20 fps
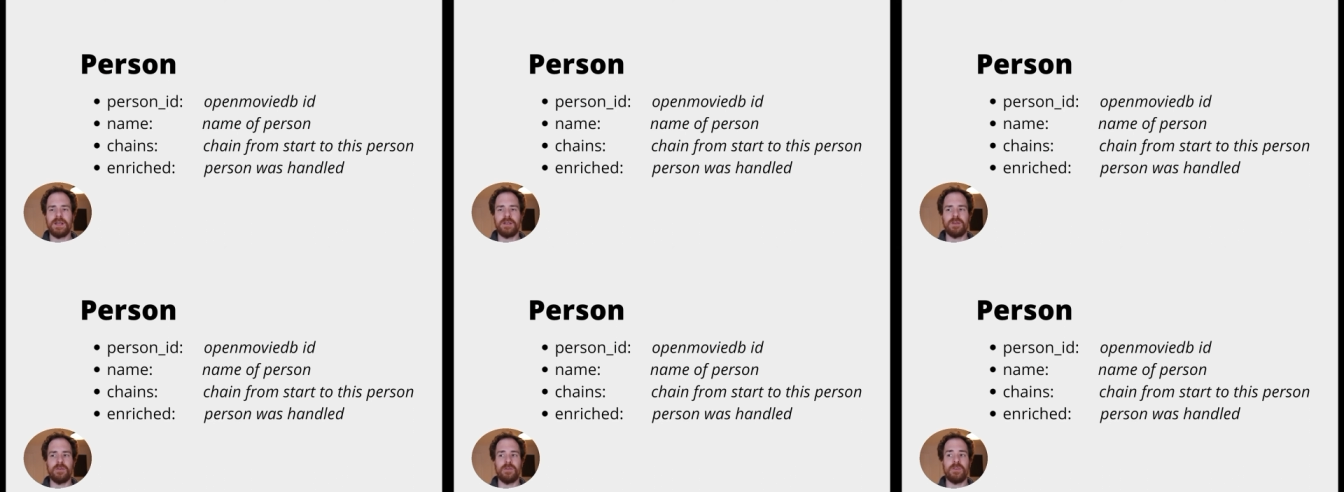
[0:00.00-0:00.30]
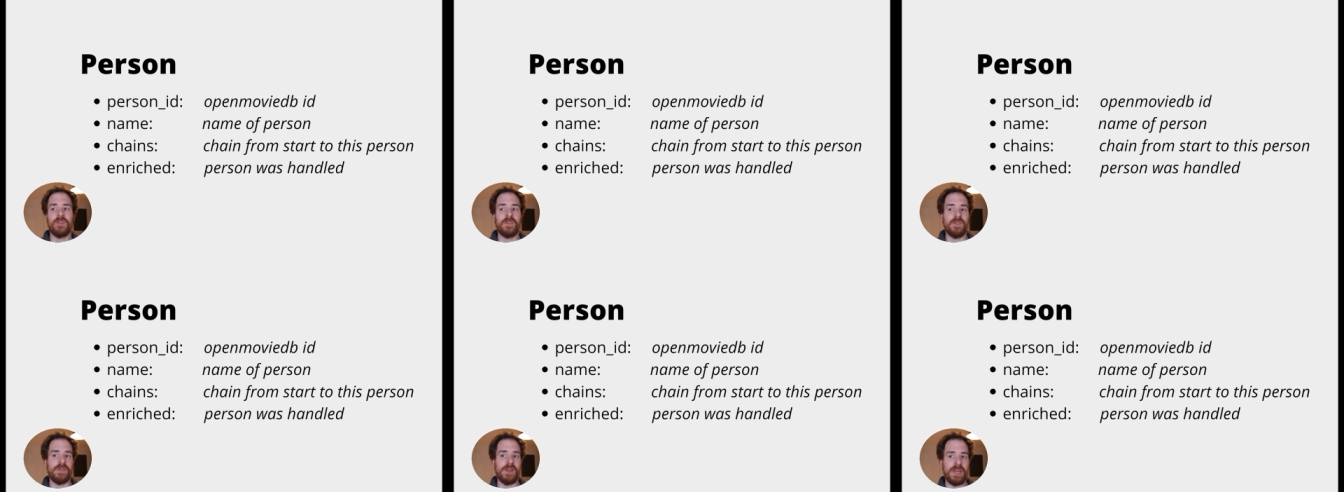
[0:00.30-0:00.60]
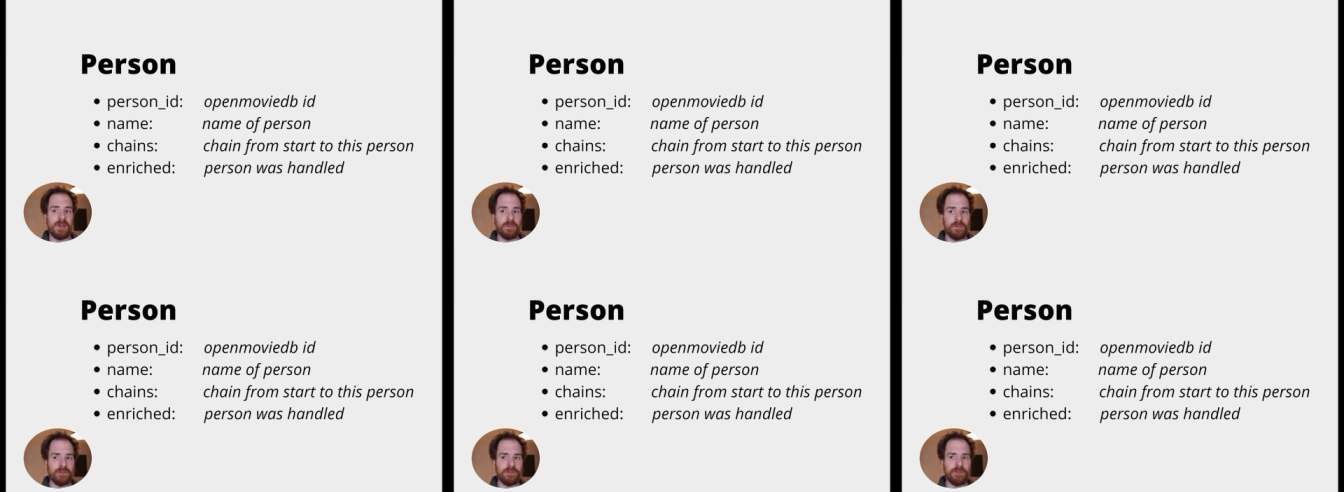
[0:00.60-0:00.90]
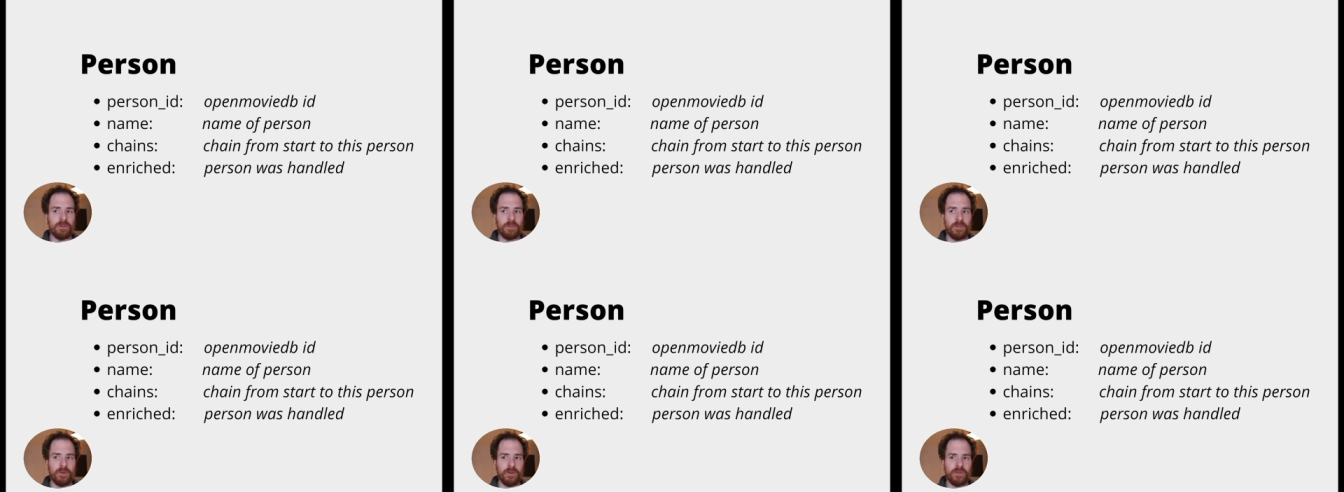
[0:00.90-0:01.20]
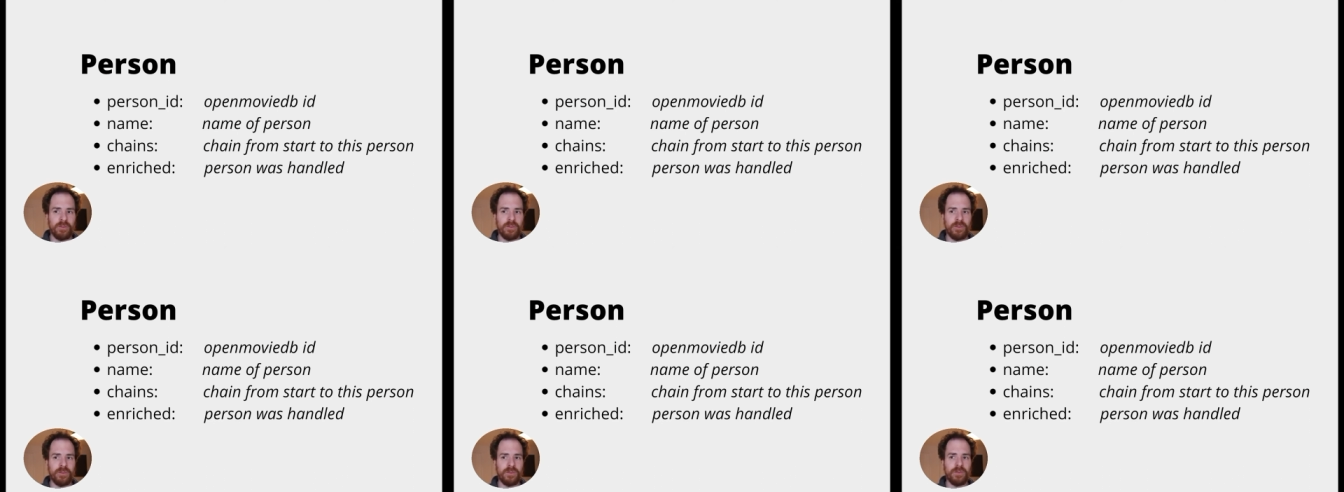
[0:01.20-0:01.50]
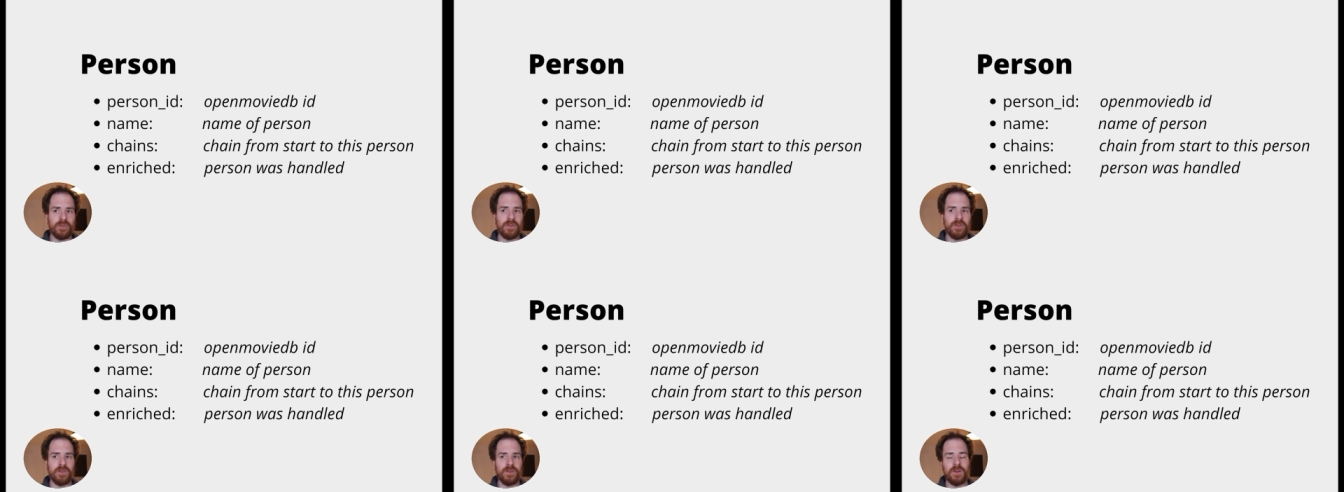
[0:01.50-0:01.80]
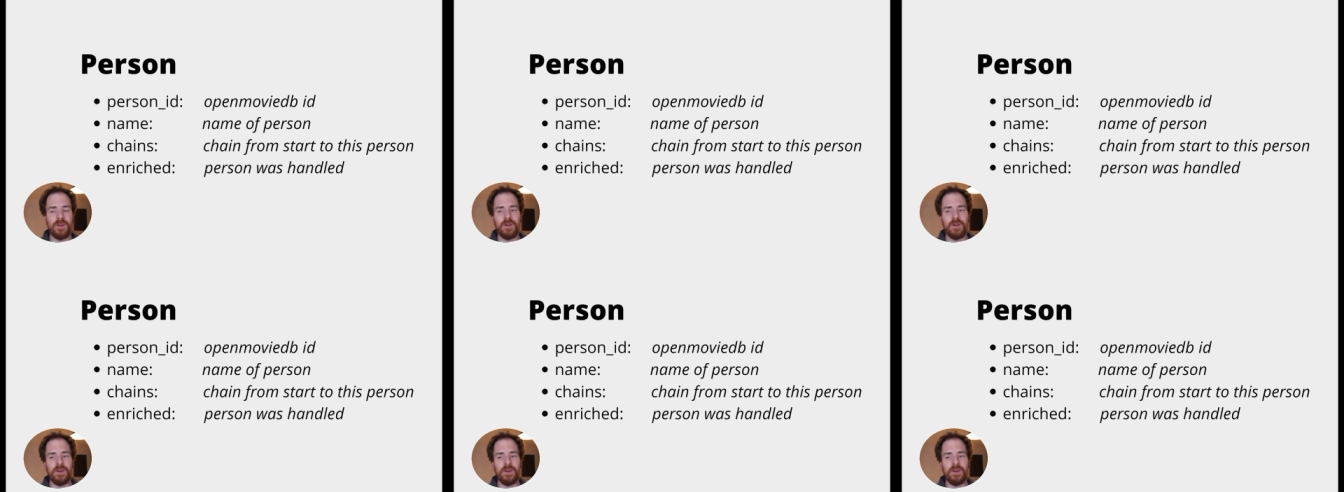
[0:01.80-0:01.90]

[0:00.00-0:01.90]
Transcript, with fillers: include the name of the person